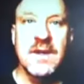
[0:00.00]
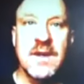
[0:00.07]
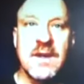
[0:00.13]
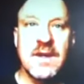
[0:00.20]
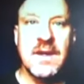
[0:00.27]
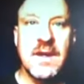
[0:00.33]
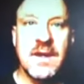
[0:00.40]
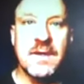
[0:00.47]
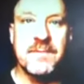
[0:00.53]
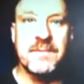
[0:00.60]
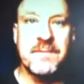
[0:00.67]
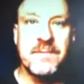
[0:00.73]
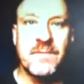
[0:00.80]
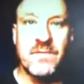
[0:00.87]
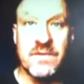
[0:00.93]
Um,
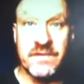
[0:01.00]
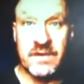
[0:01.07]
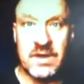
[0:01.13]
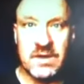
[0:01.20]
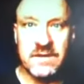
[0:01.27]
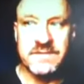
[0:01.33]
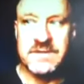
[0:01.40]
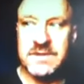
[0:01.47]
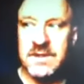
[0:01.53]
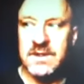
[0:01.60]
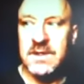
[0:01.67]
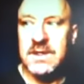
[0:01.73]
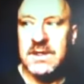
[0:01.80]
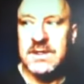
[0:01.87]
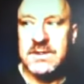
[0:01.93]
revolves.
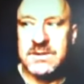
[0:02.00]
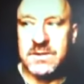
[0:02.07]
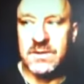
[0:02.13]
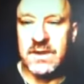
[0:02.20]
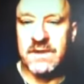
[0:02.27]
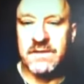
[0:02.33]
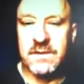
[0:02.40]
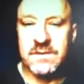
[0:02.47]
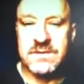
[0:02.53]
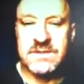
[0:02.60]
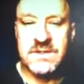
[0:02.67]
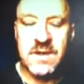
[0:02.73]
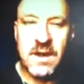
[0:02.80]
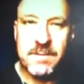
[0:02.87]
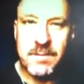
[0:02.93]
So if you
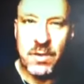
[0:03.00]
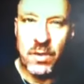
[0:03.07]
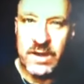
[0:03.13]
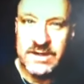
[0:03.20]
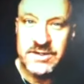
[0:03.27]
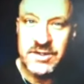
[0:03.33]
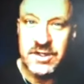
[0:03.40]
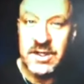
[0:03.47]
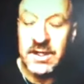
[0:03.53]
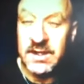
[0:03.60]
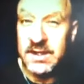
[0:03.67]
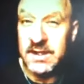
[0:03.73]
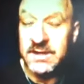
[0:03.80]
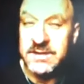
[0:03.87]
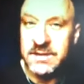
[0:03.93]
stop questioning
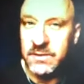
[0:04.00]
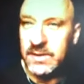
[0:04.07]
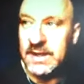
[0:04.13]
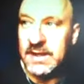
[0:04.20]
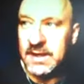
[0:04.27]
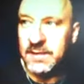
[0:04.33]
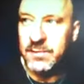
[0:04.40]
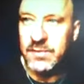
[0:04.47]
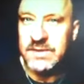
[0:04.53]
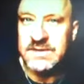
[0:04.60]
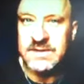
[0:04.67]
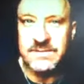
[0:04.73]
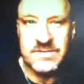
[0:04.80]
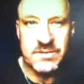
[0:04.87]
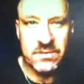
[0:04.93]
things, you end up with
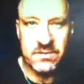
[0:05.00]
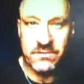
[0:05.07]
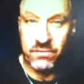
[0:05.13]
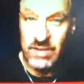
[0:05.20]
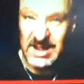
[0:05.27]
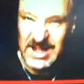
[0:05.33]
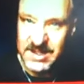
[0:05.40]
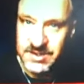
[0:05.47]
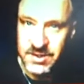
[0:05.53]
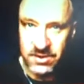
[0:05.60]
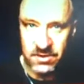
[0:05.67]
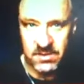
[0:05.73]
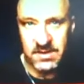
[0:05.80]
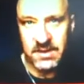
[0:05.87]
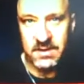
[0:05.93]
some sort of religion
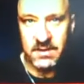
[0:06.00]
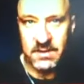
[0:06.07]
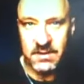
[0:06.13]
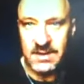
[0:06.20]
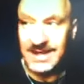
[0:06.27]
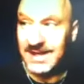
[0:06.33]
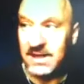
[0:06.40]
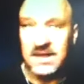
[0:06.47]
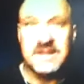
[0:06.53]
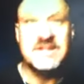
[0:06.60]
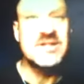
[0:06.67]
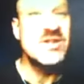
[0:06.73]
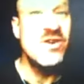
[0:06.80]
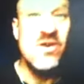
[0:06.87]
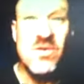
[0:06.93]
or other. Guilt is
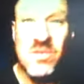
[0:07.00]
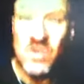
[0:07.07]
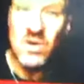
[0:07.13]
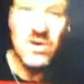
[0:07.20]
no more.